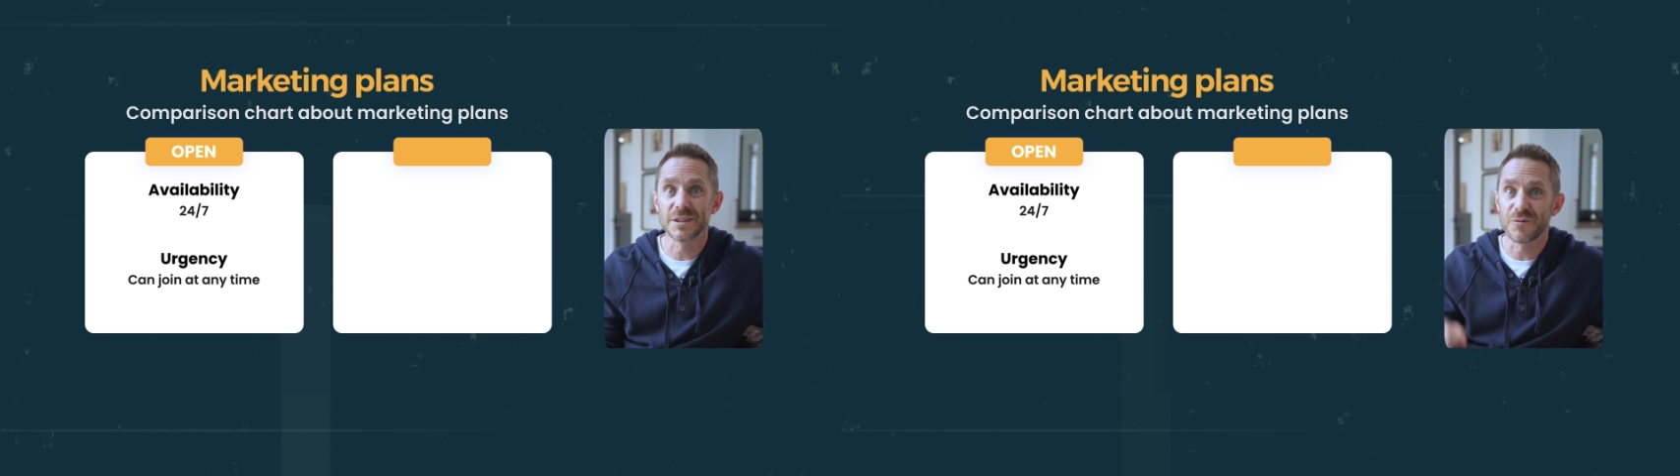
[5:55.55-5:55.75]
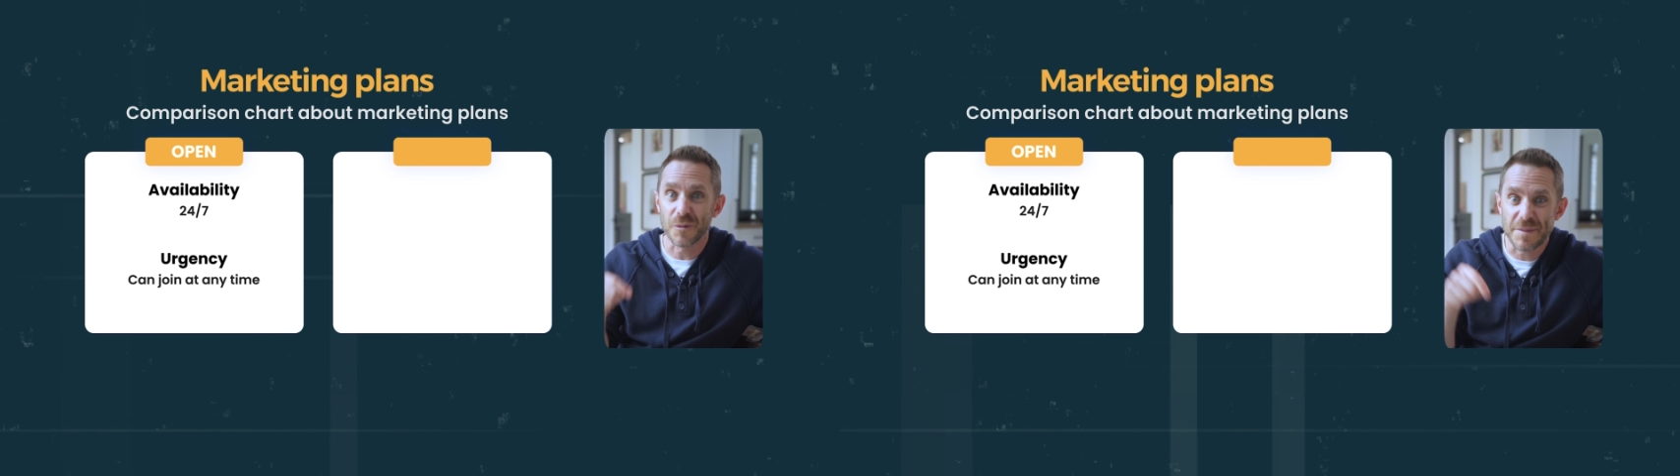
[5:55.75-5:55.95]

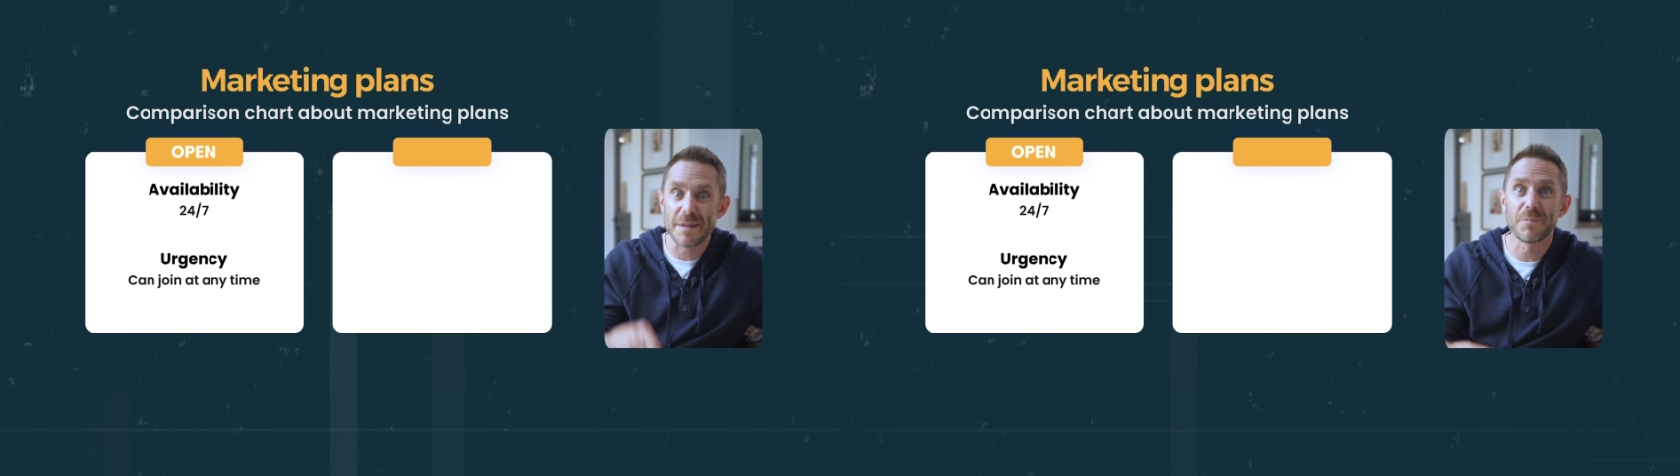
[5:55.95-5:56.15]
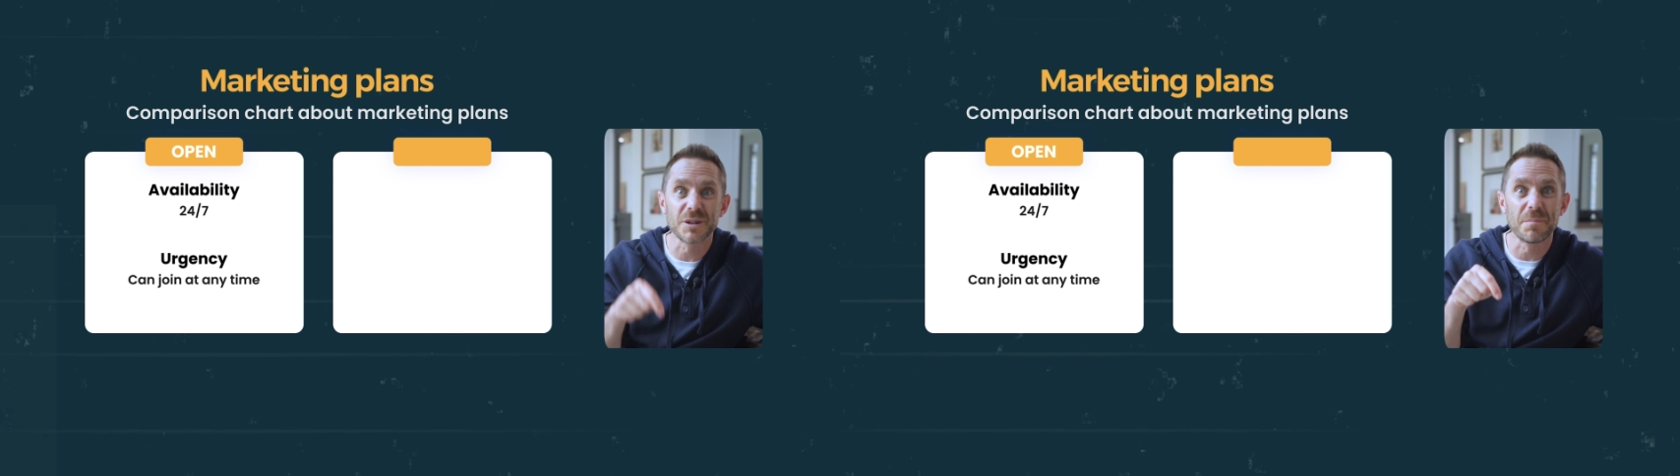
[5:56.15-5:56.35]
for
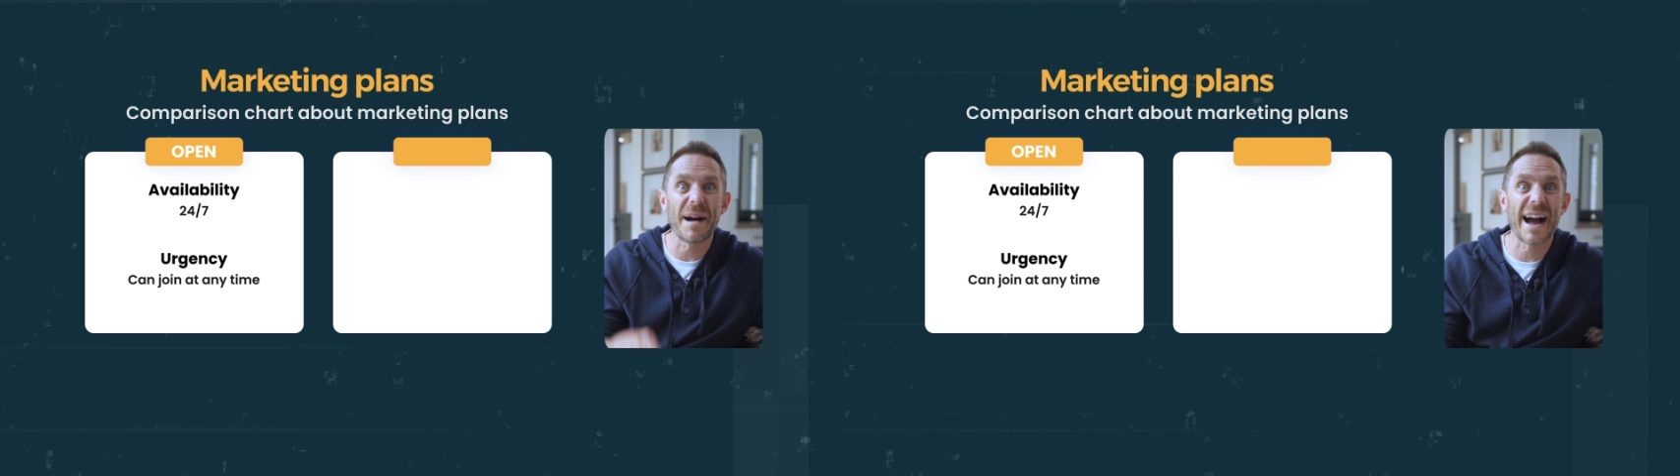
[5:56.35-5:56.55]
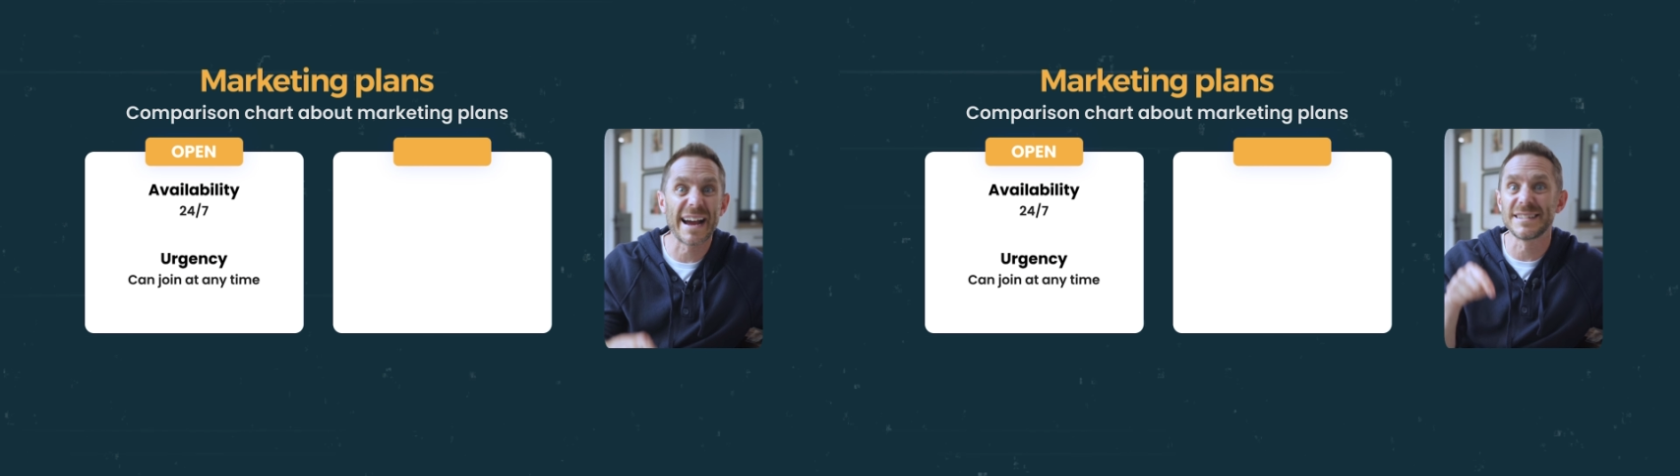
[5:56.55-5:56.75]
people to
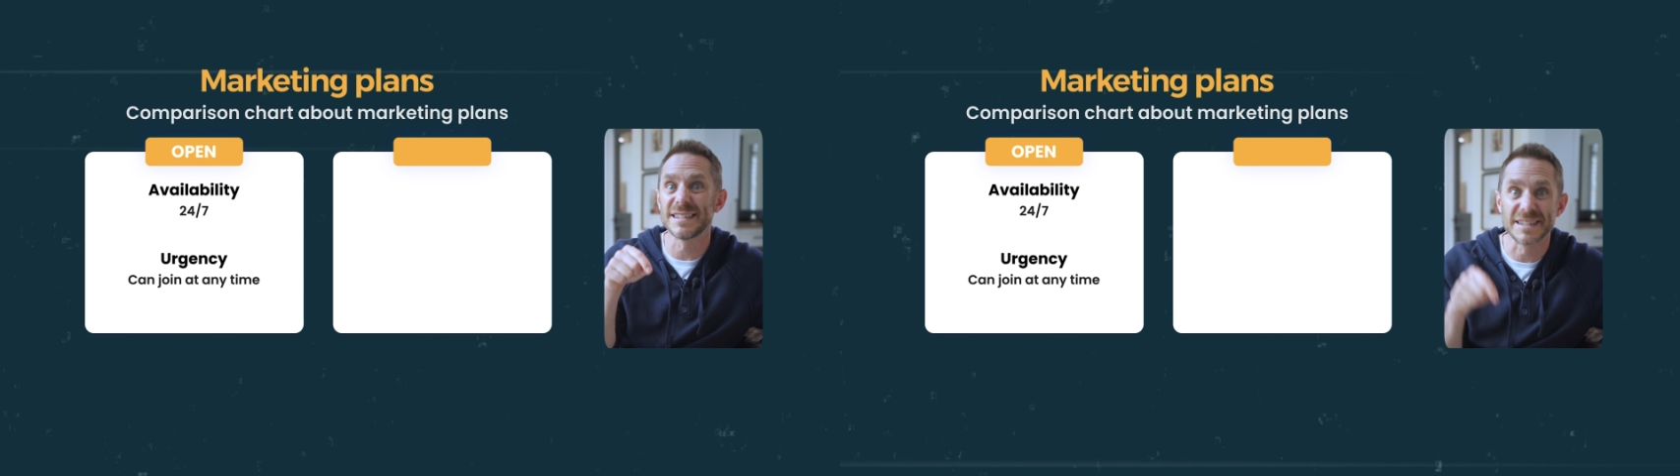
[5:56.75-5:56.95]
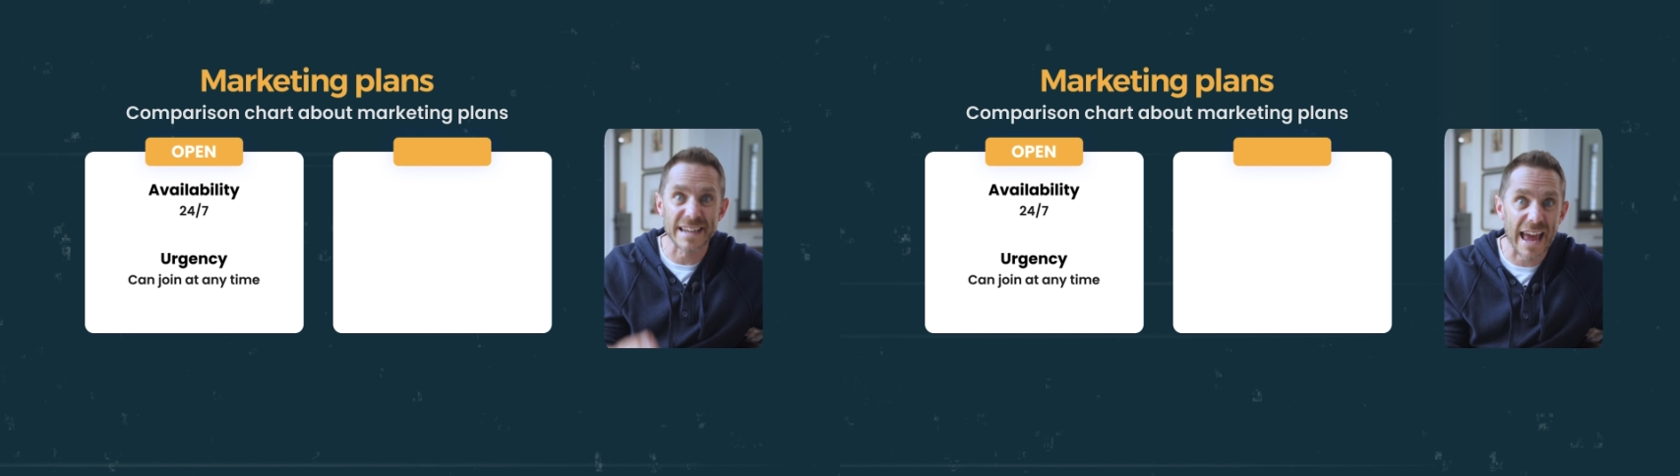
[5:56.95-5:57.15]
buy
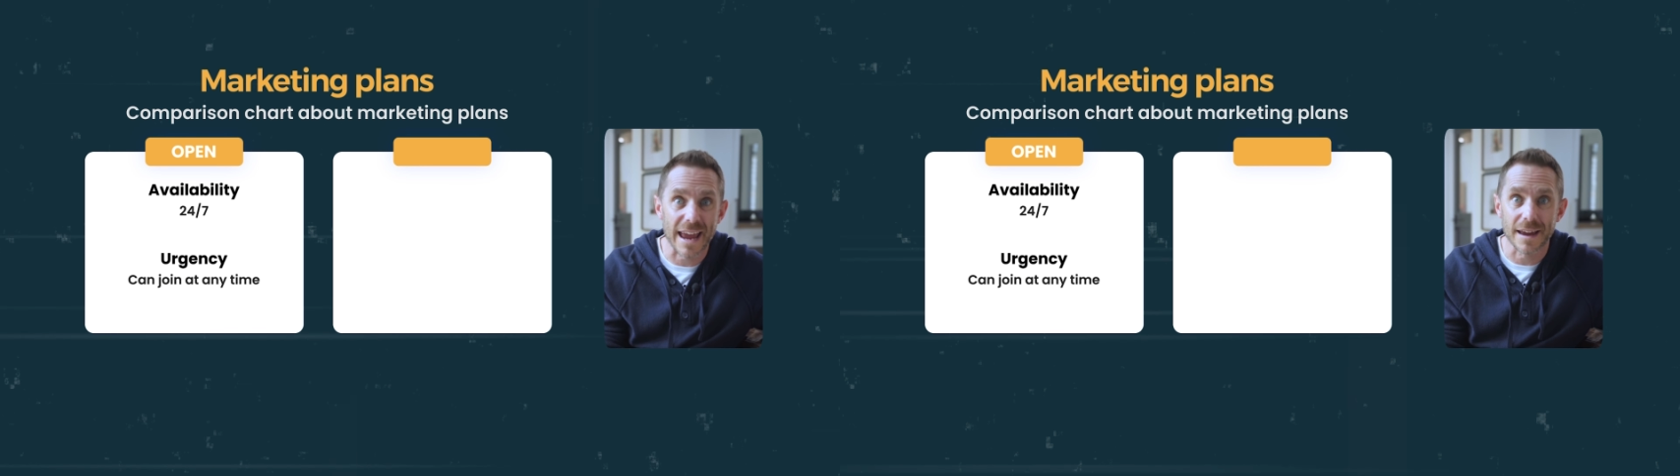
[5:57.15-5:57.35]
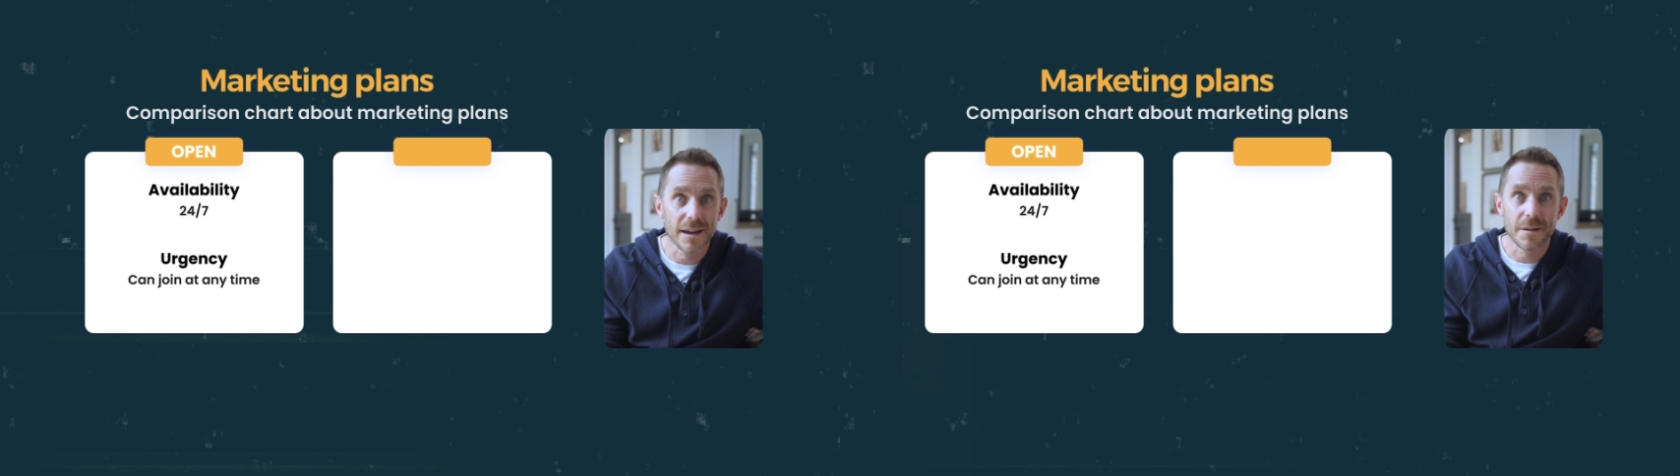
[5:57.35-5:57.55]
today.